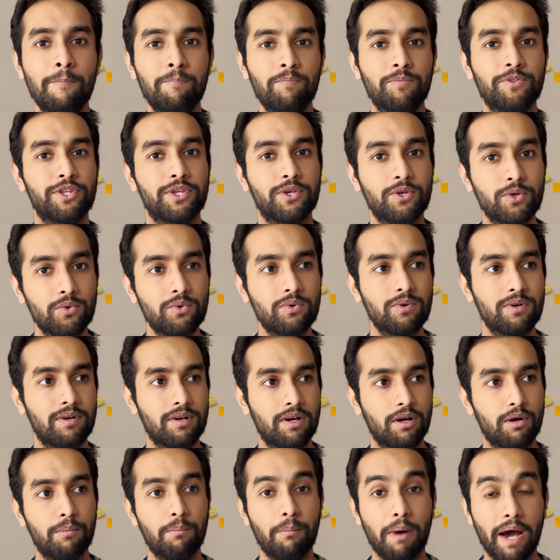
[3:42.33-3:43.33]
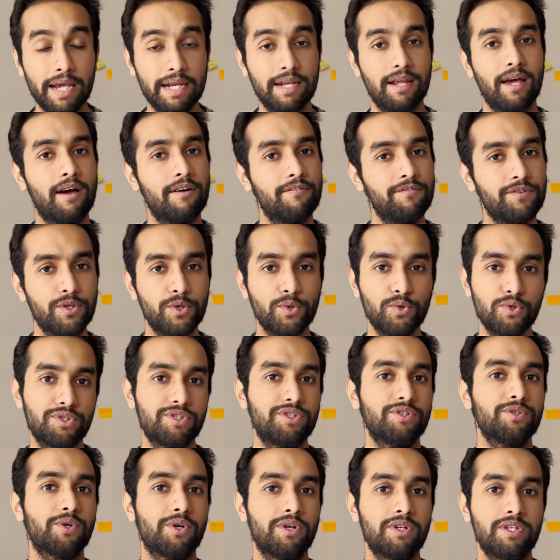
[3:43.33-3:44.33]
You might have
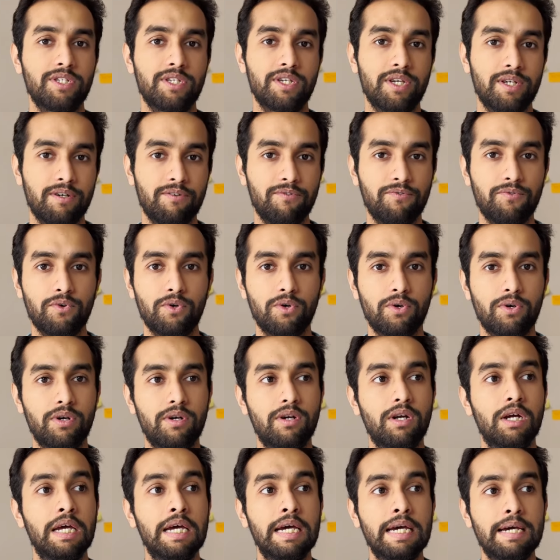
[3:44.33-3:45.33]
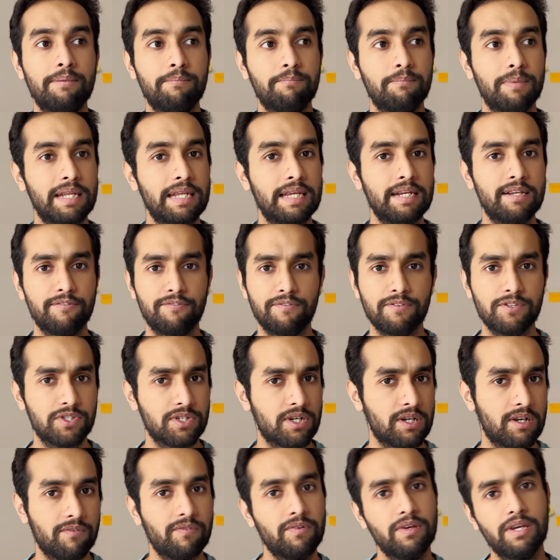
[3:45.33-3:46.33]
used Coursera for many different
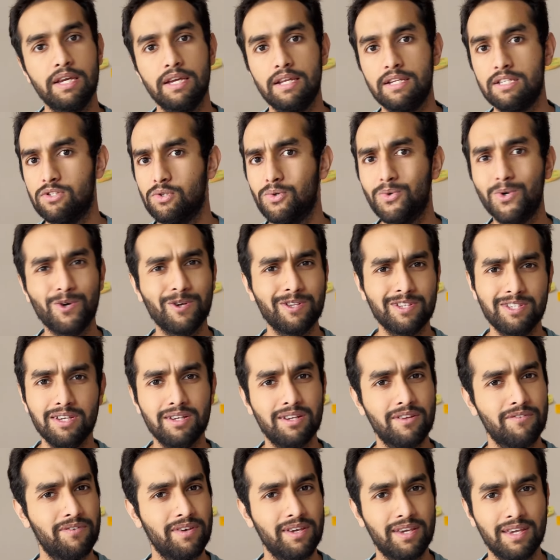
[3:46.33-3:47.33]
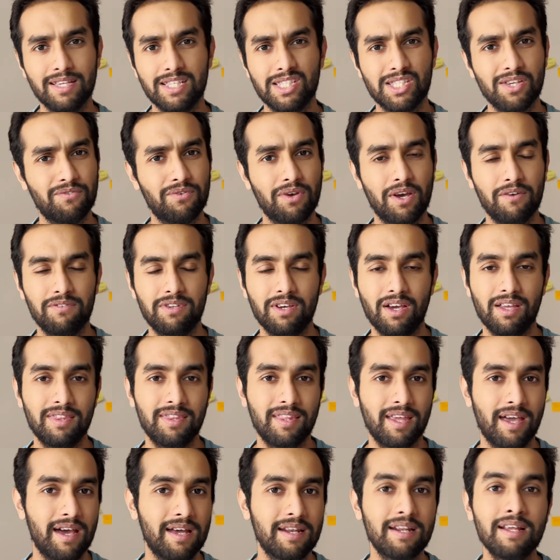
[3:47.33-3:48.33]
certificates, Google certificates if you have done
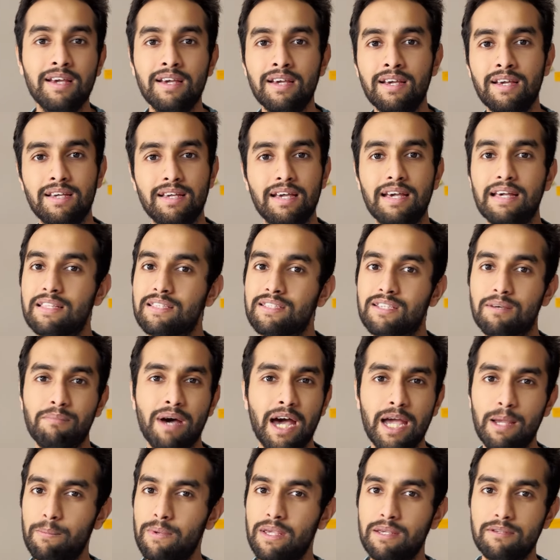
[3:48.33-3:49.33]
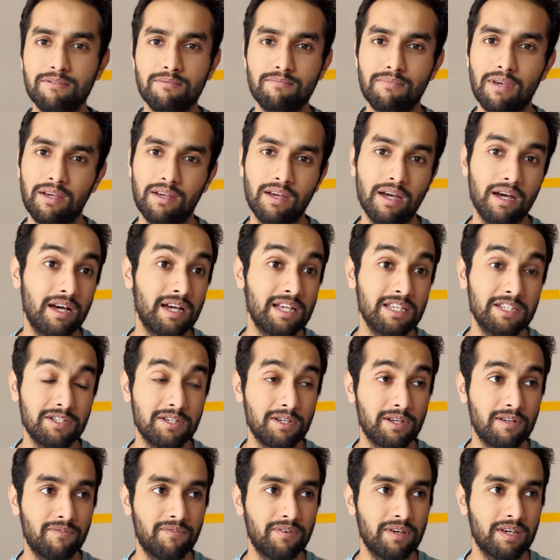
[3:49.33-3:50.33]
that, and some IBM
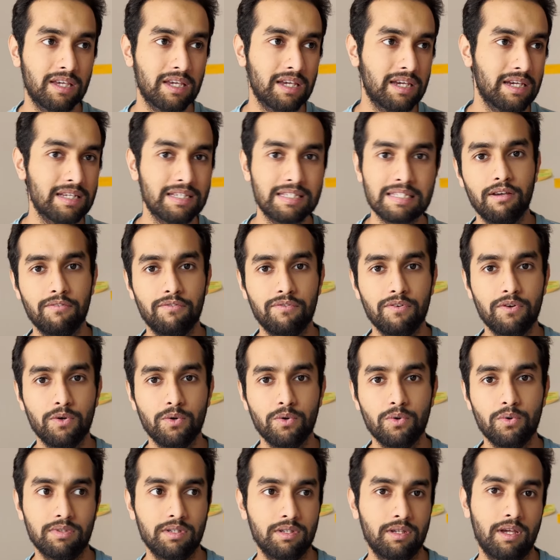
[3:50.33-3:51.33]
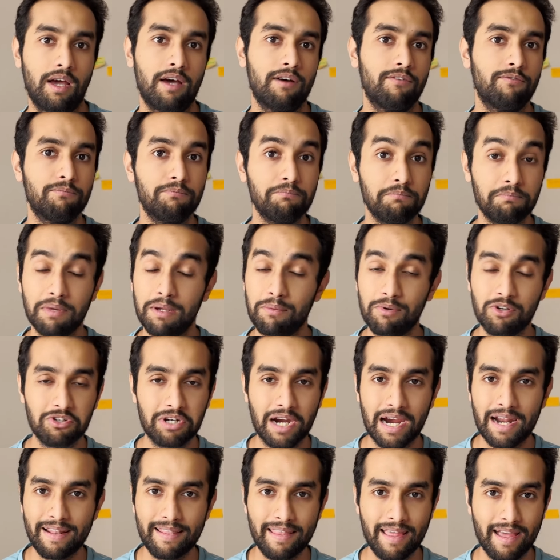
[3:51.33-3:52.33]
certificates if you have maybe
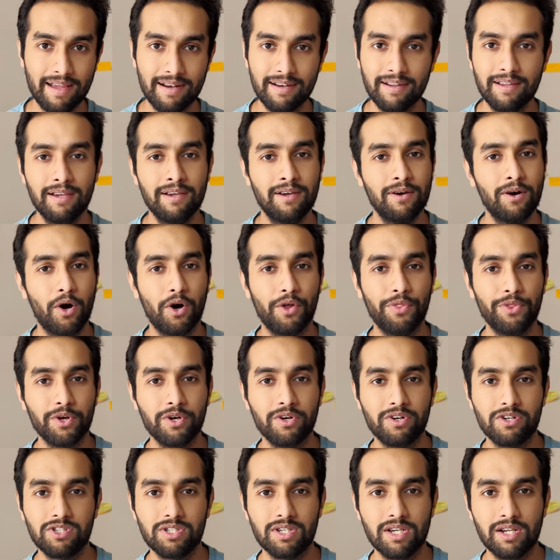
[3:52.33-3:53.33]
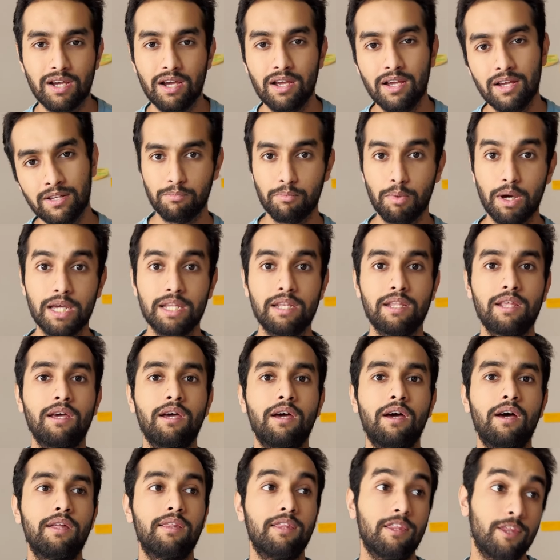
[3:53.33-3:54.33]
tried that on Coursera, but
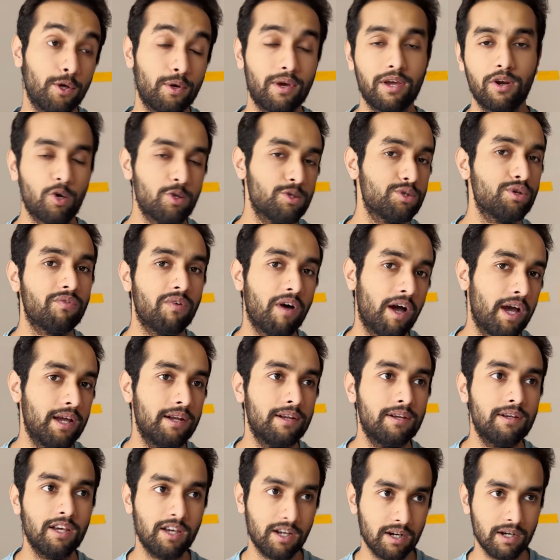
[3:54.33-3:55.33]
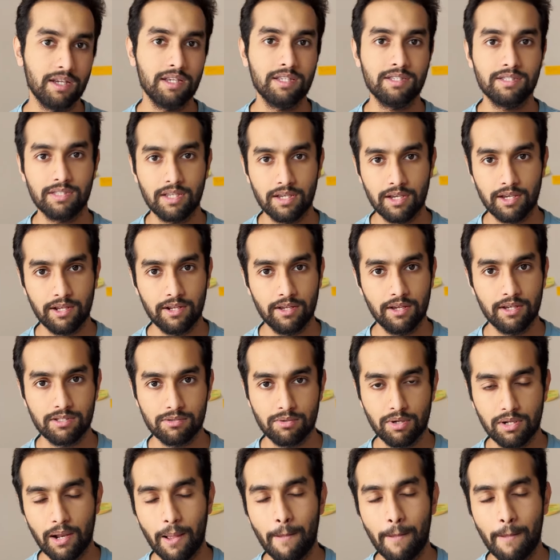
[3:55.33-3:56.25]
you can also find degrees there as well.